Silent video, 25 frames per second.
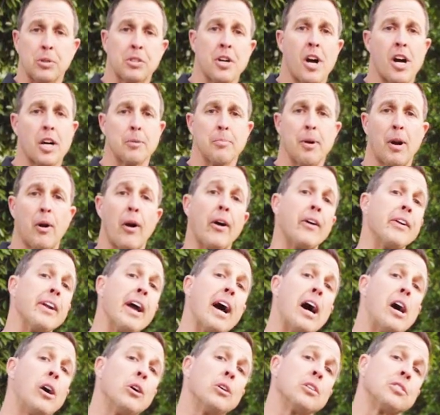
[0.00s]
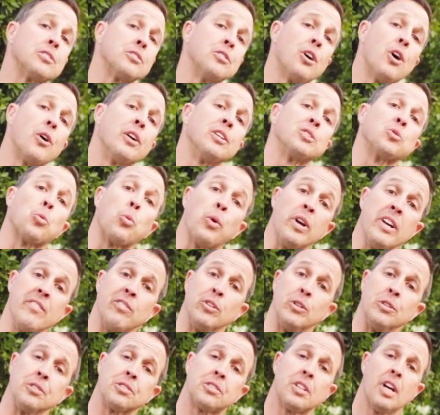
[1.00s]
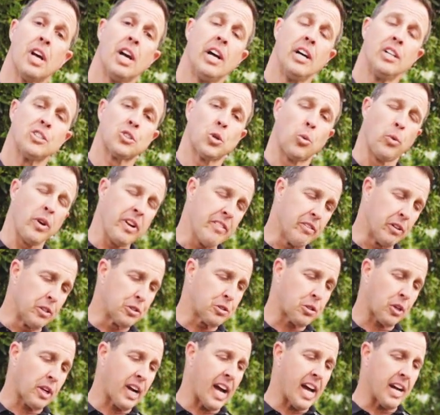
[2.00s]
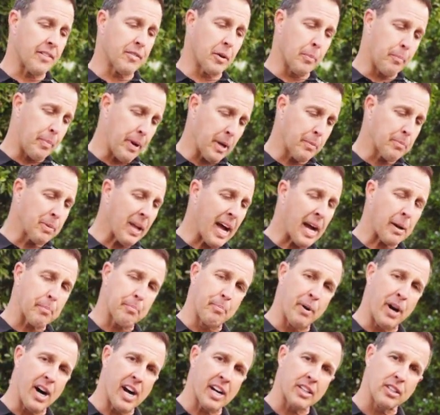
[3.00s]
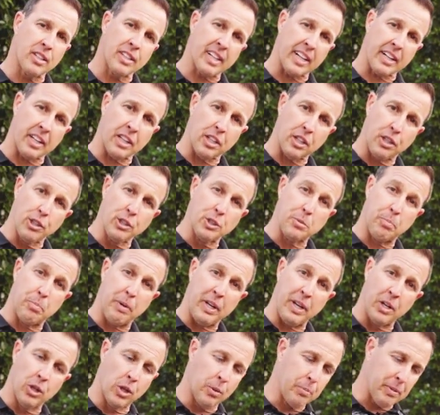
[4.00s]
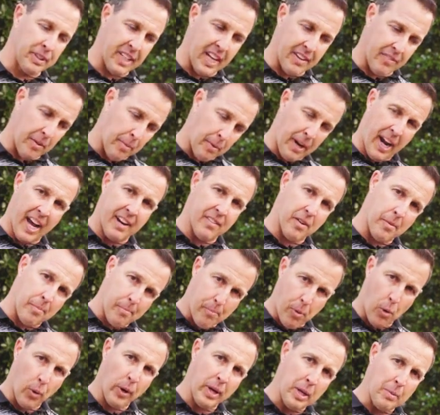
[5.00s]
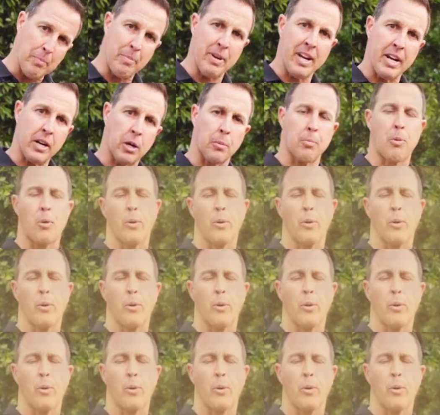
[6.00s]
we're talking about right now is known as weevils. So weevils are kind of a big black bug, look like a huge beetle, but they have a kind of a pointy beak or